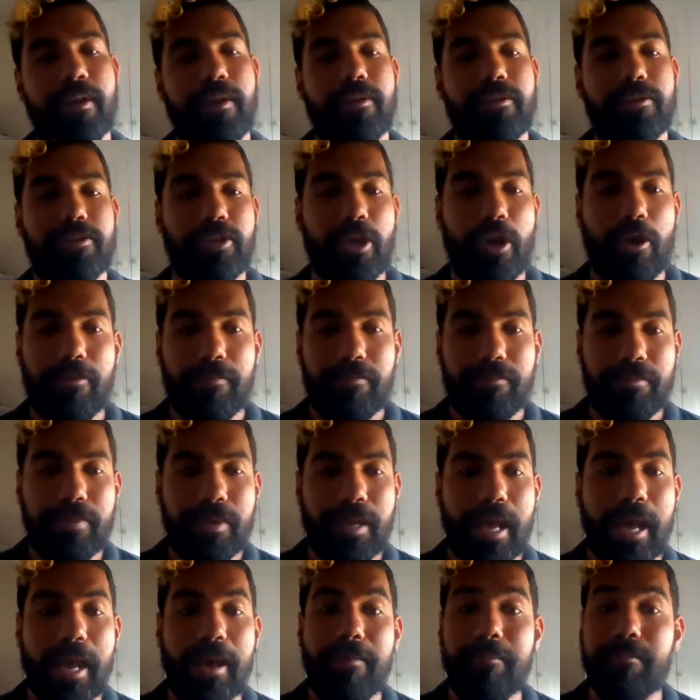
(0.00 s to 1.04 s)
So
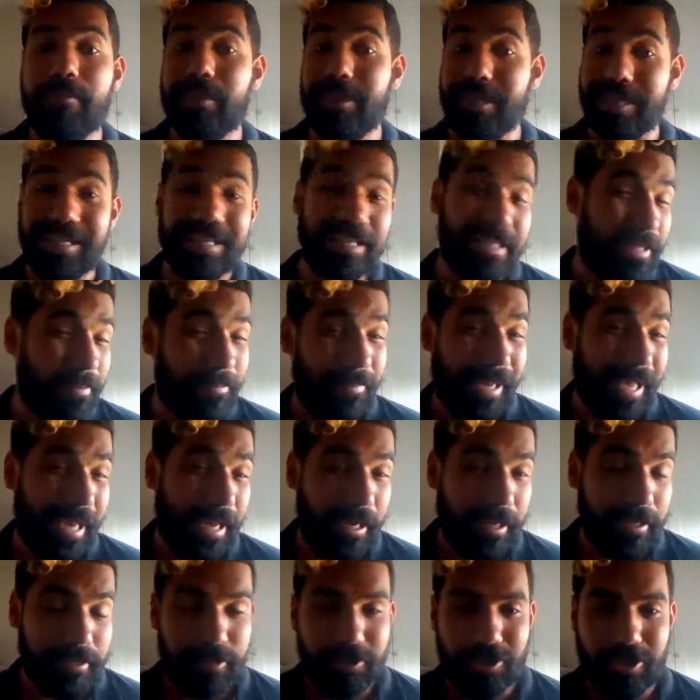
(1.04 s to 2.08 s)
the Glisser
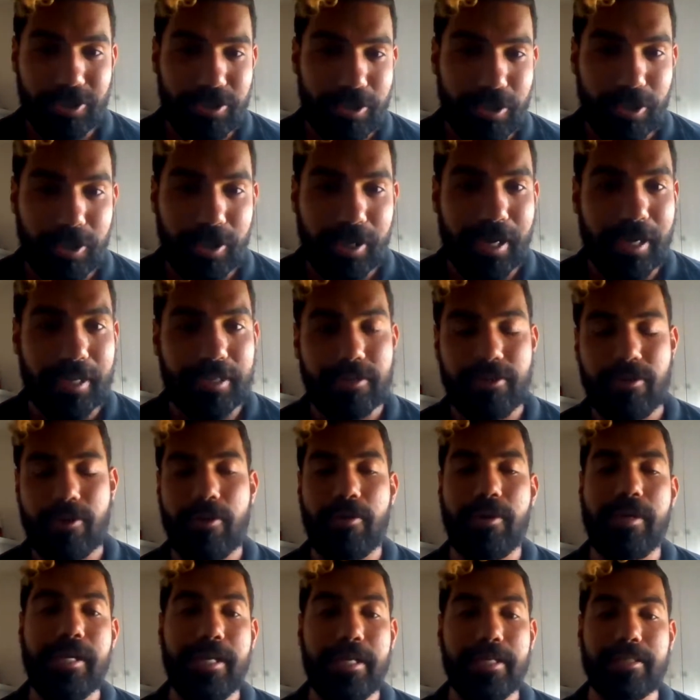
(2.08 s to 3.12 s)
playlist, just so you guys know,
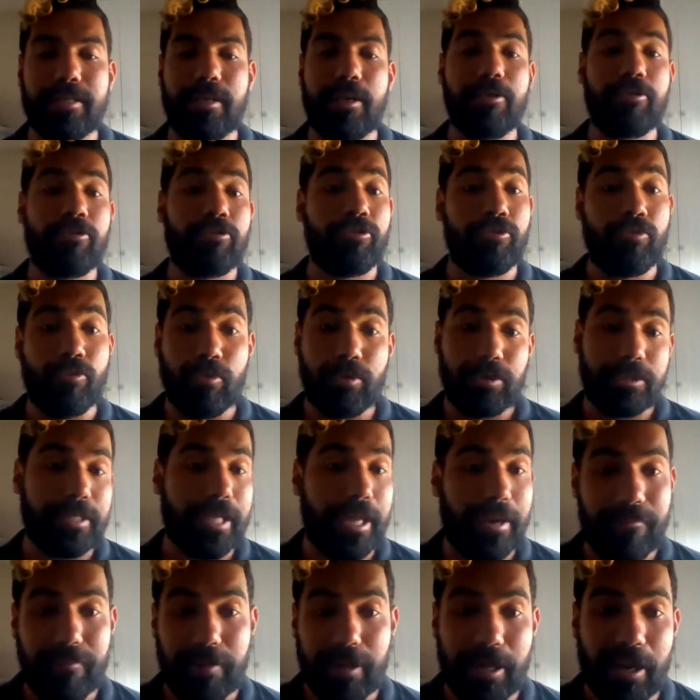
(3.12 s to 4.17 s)
is a short
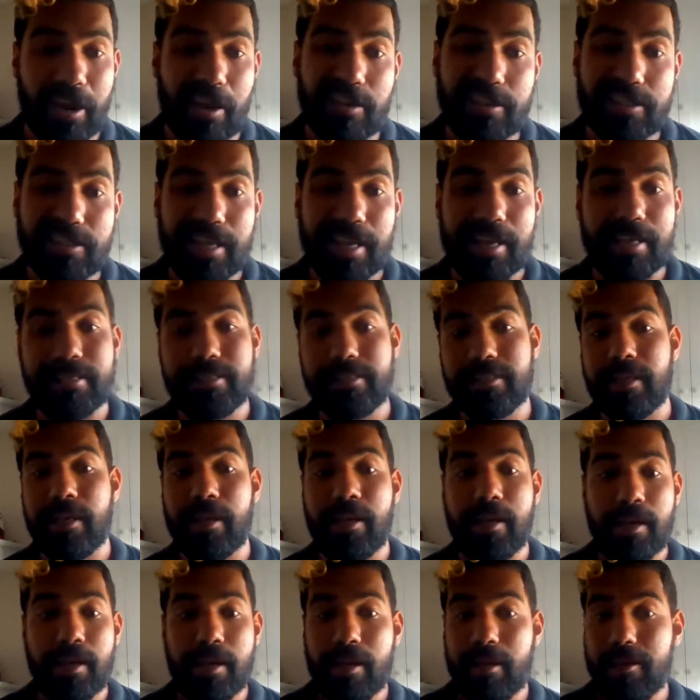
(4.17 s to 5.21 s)
set of videos. There's
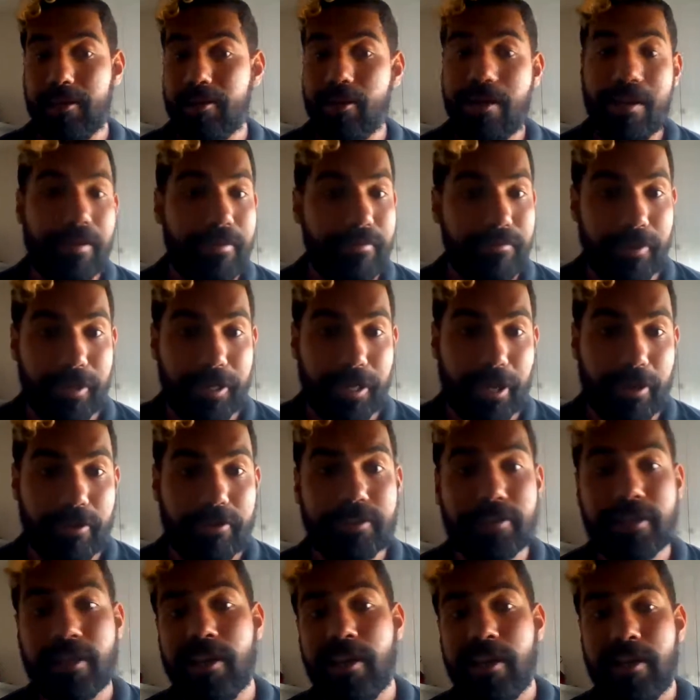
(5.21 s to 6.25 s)
9
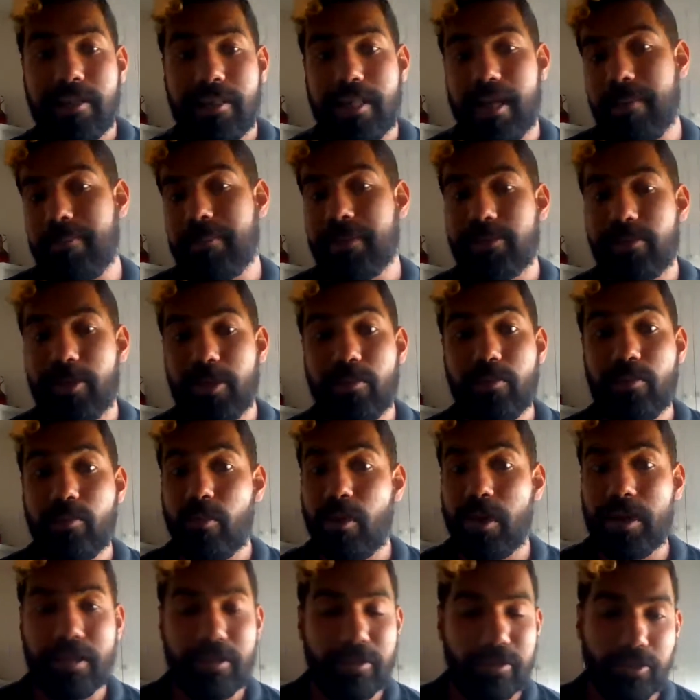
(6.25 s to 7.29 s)
videos. They're between
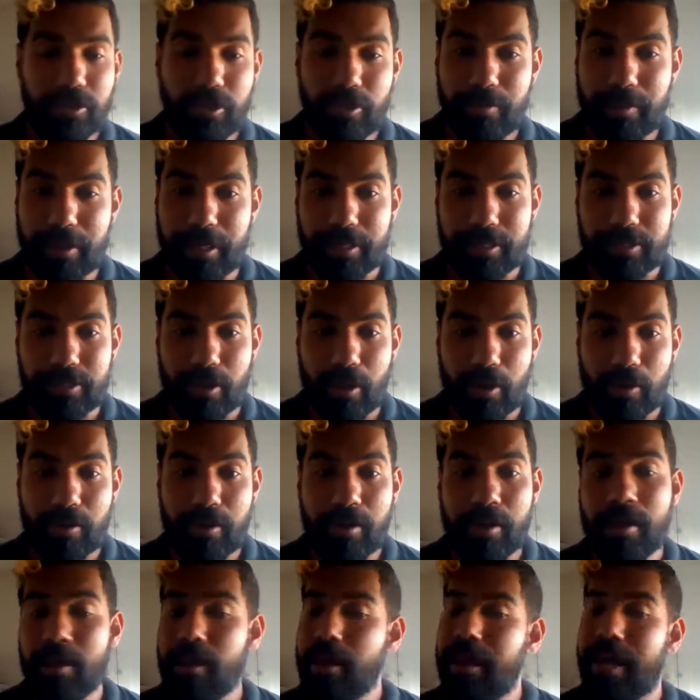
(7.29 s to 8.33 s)
1 and 2 minutes
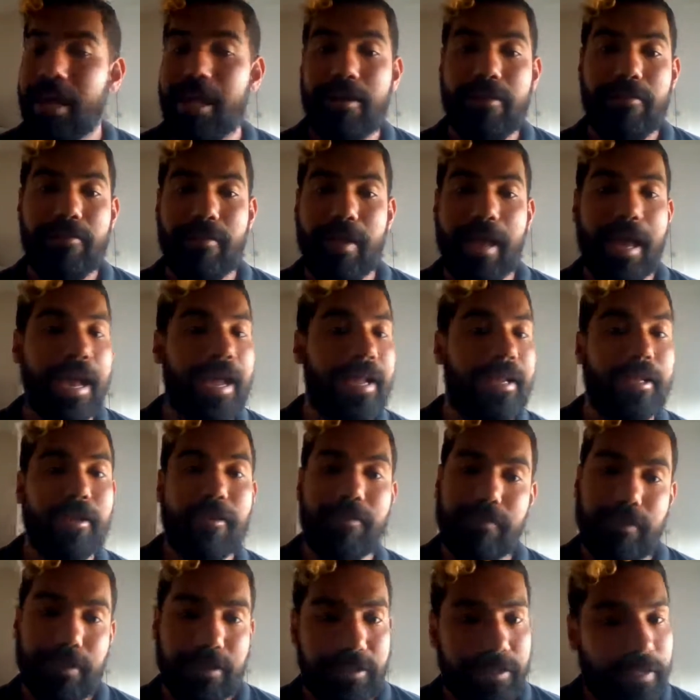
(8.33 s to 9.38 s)
long. And if any
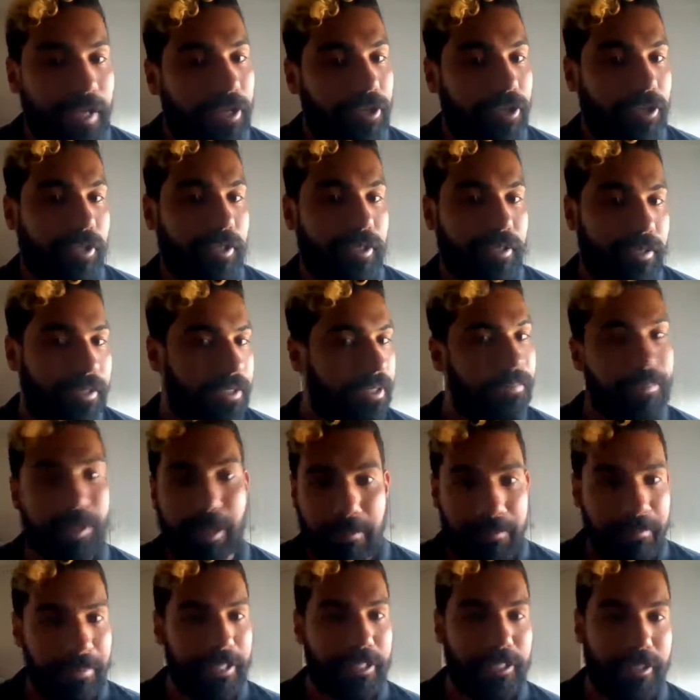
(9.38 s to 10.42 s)
of this session's a
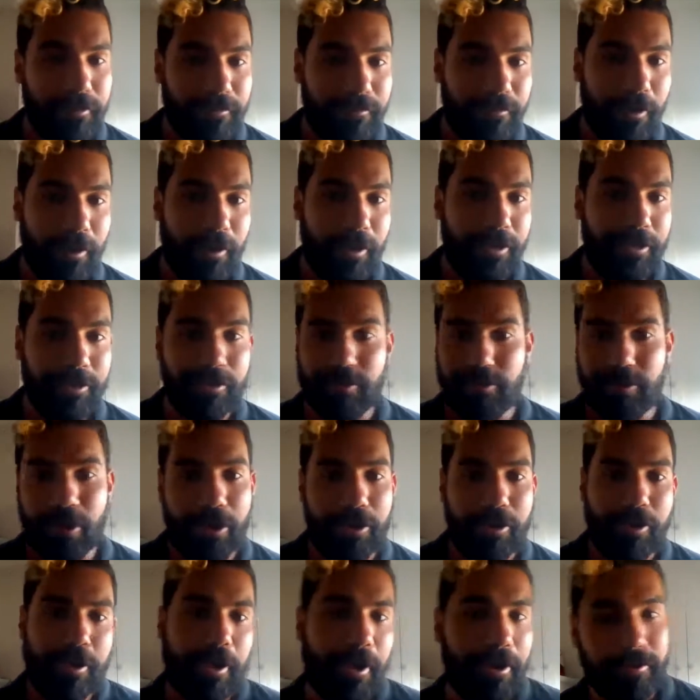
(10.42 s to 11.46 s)
bit mystifying, you
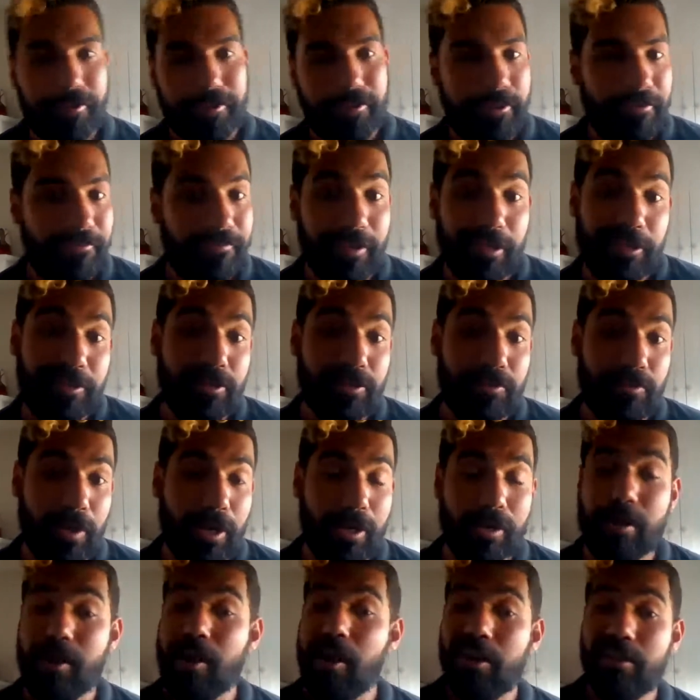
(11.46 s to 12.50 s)
don't know how the features
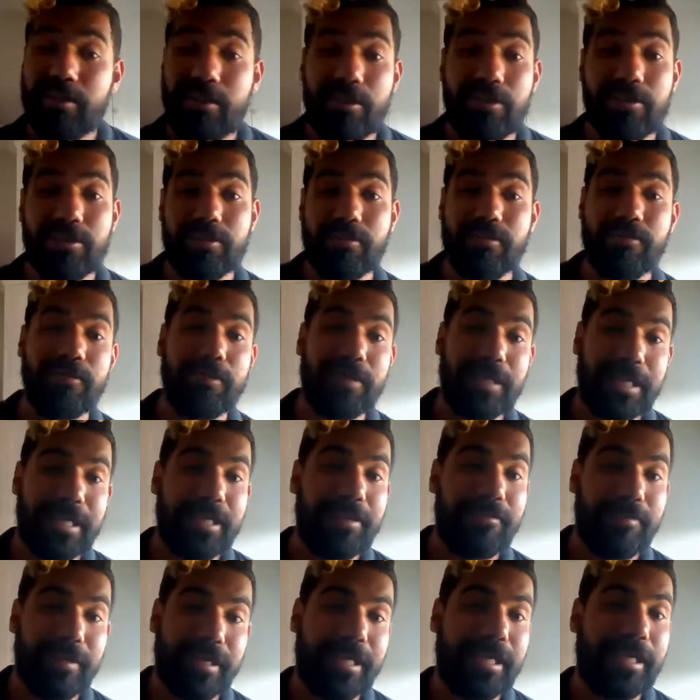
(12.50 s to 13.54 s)
work, those are really,
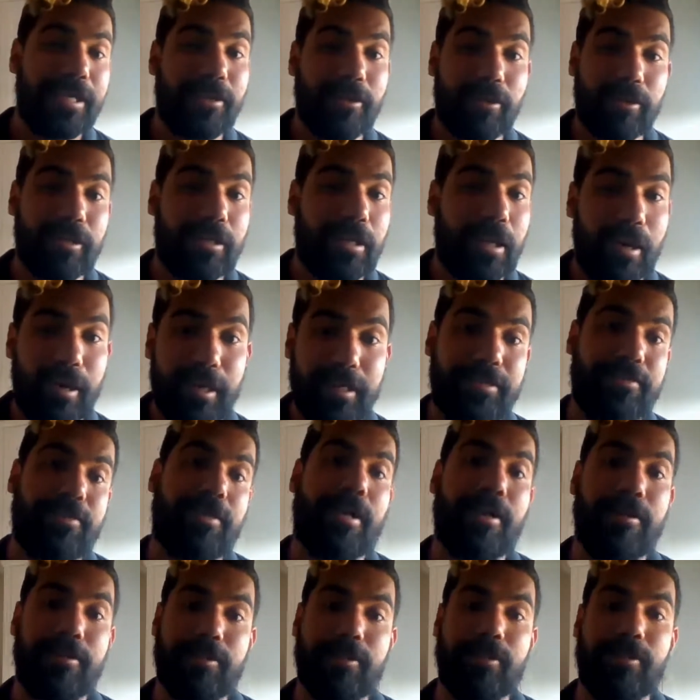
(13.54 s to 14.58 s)
really good guides on
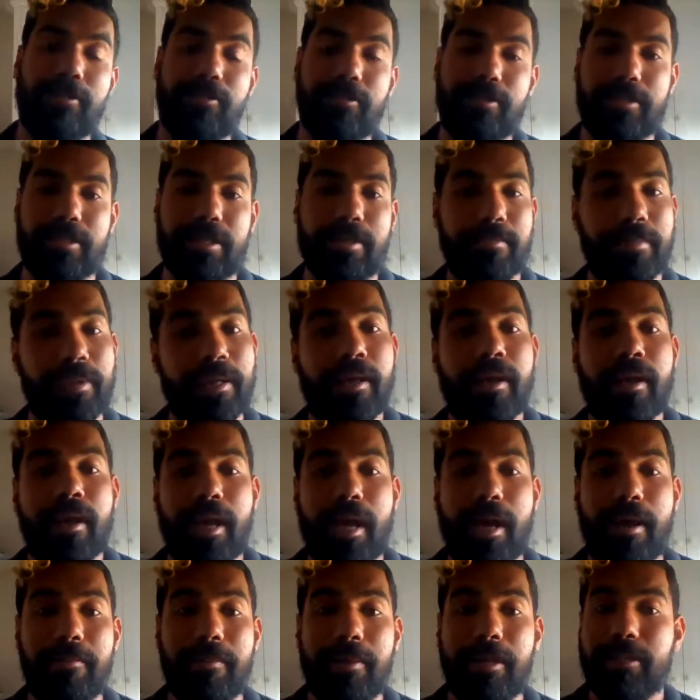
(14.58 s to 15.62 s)
how to use them.
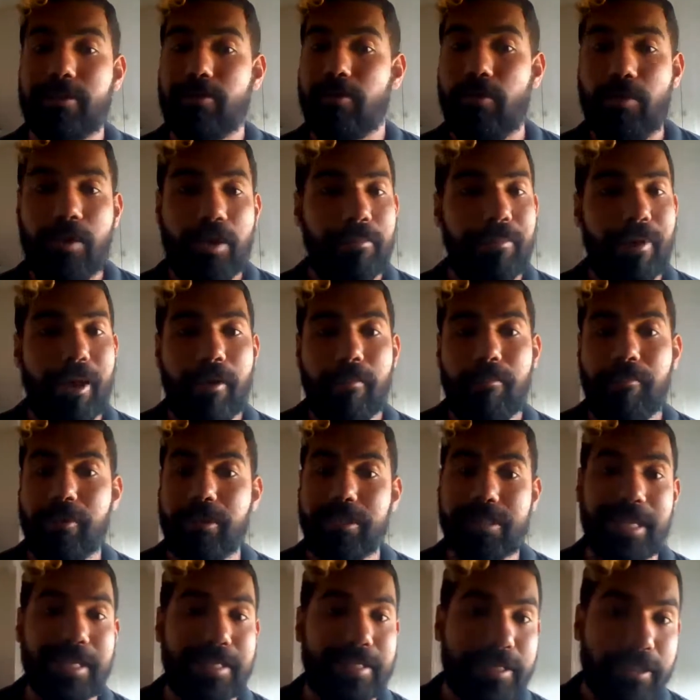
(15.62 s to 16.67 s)
It's all about
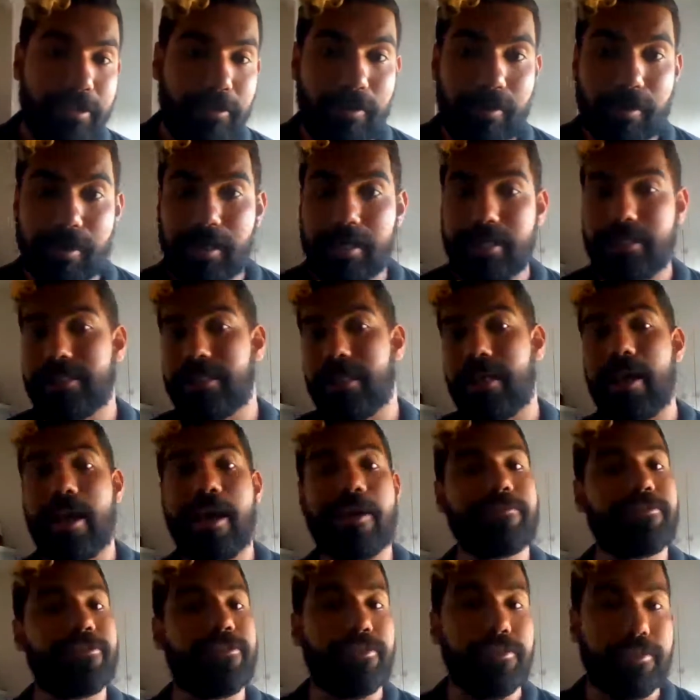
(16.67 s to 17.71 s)
presenting on Glisser,
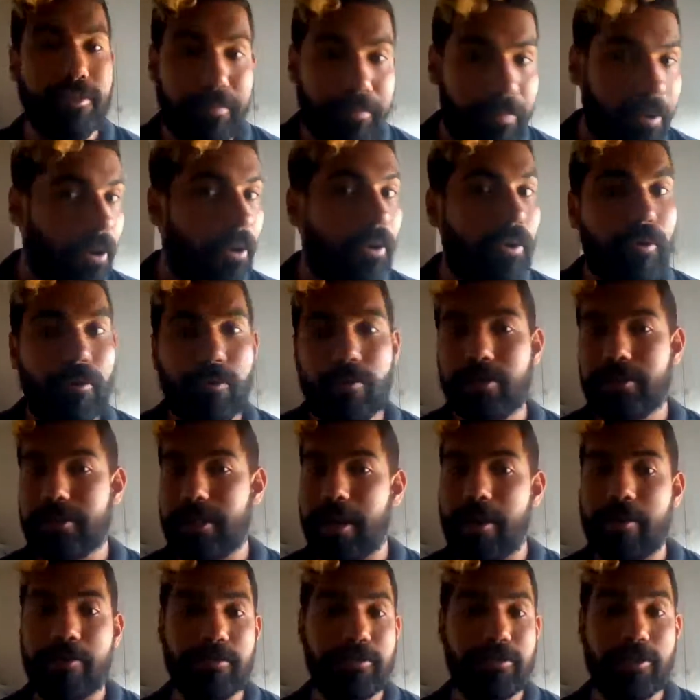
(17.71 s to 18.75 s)
how to use the polls,
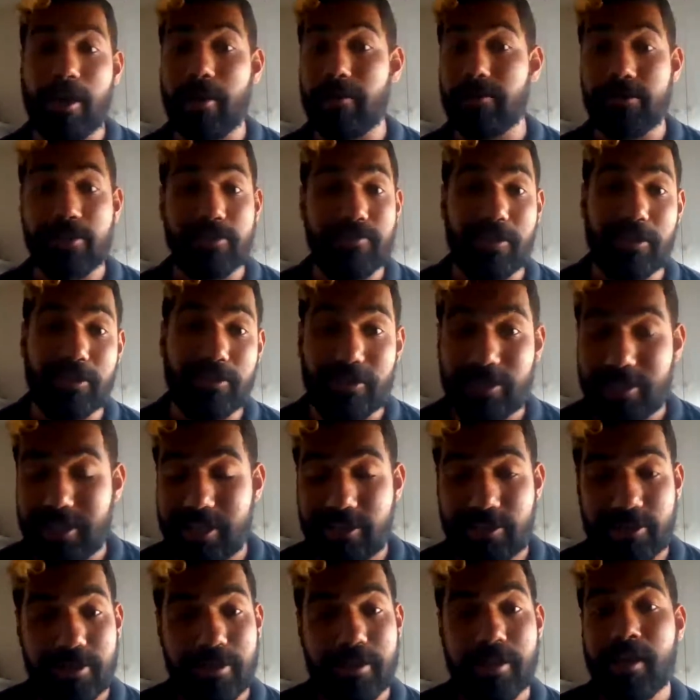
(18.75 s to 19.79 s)
how to run your
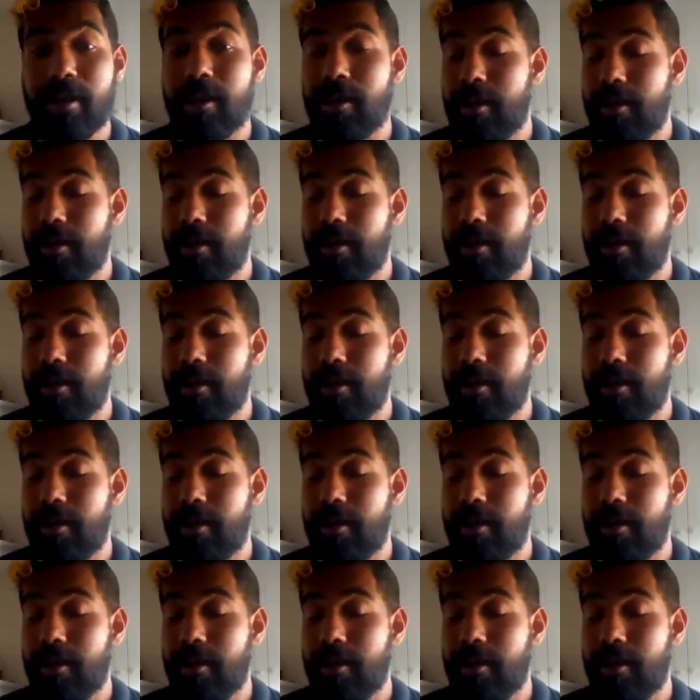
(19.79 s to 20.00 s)
session.